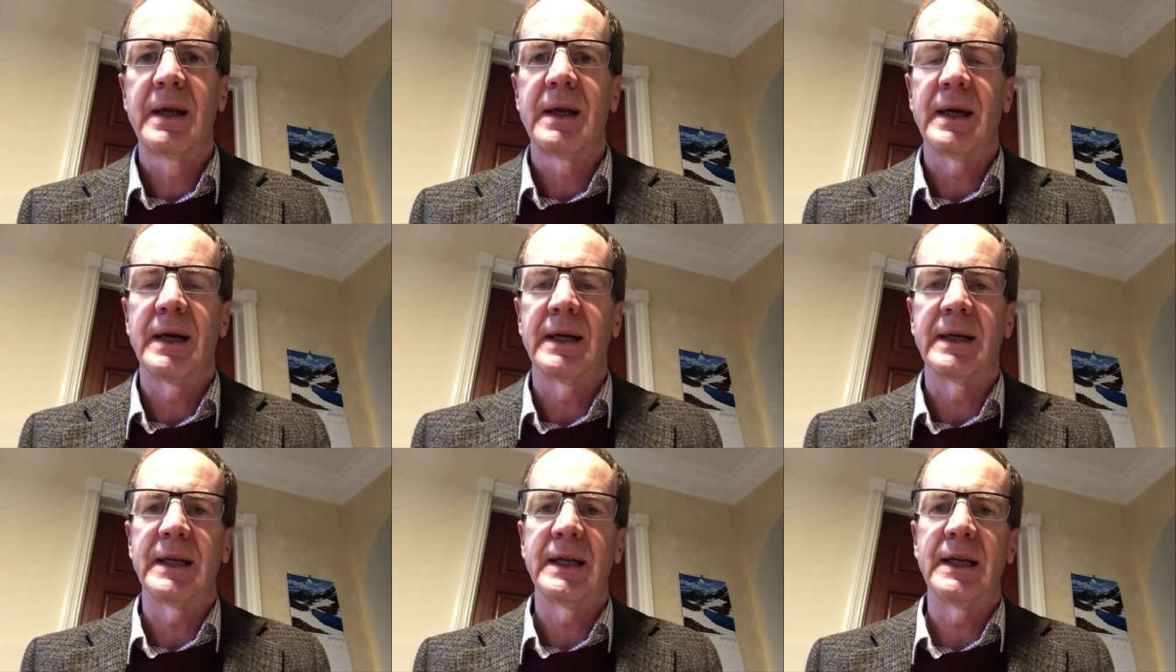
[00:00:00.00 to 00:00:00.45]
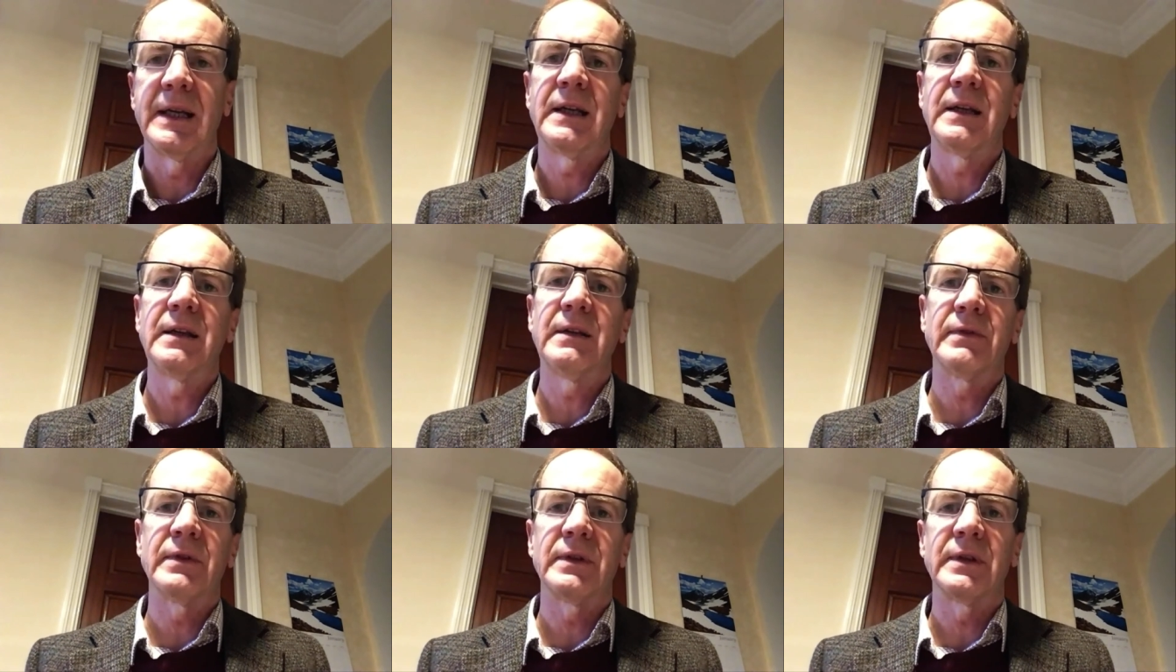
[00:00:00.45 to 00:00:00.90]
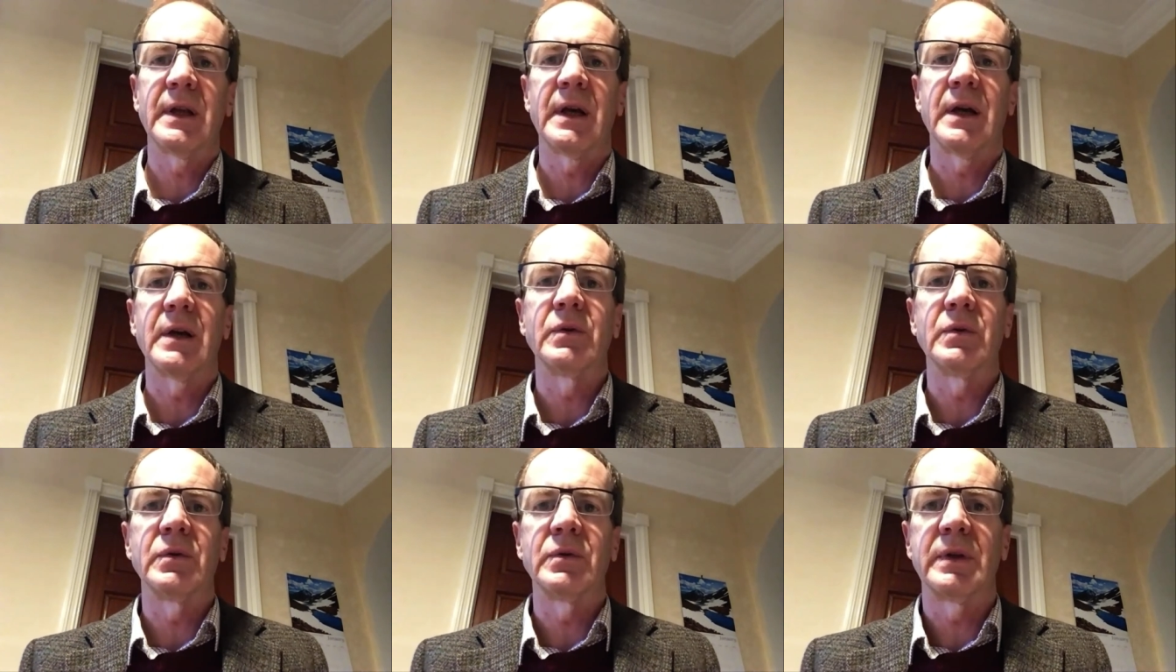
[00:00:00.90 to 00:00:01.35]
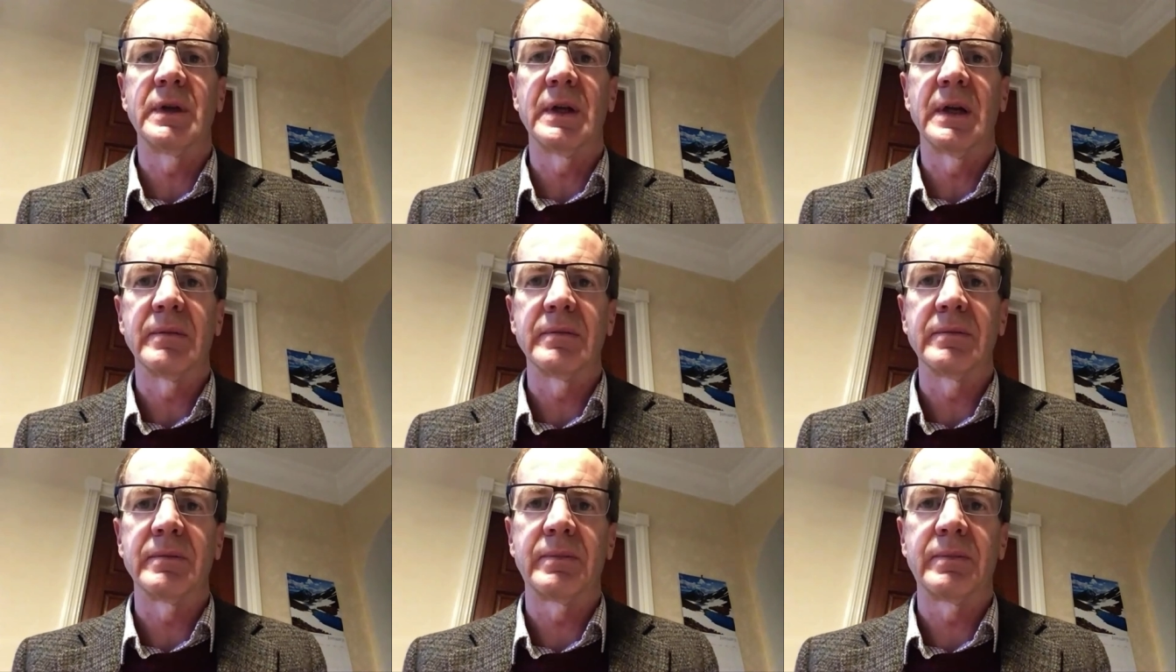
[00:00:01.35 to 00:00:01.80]
And even though the
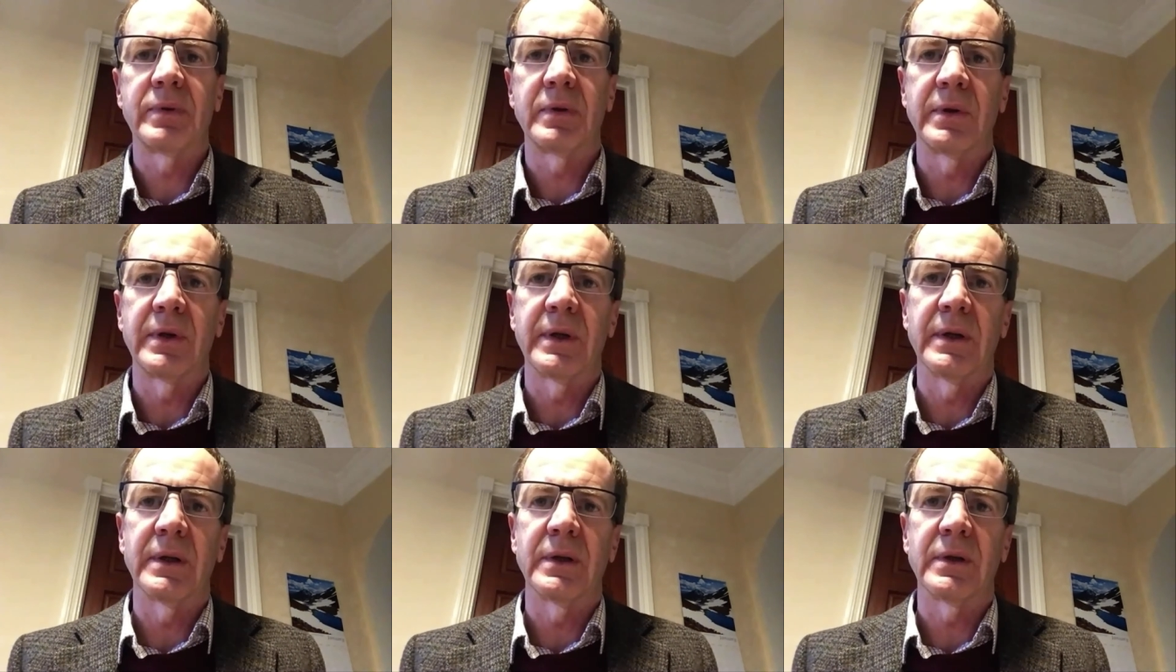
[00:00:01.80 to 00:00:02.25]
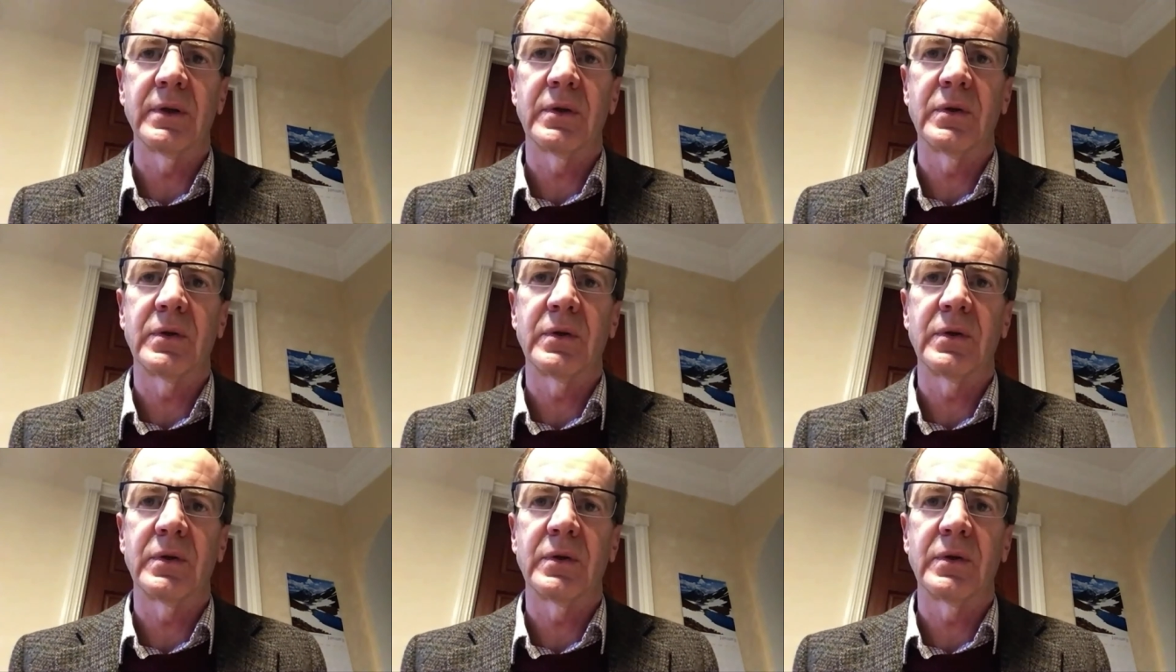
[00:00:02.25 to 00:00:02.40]
employer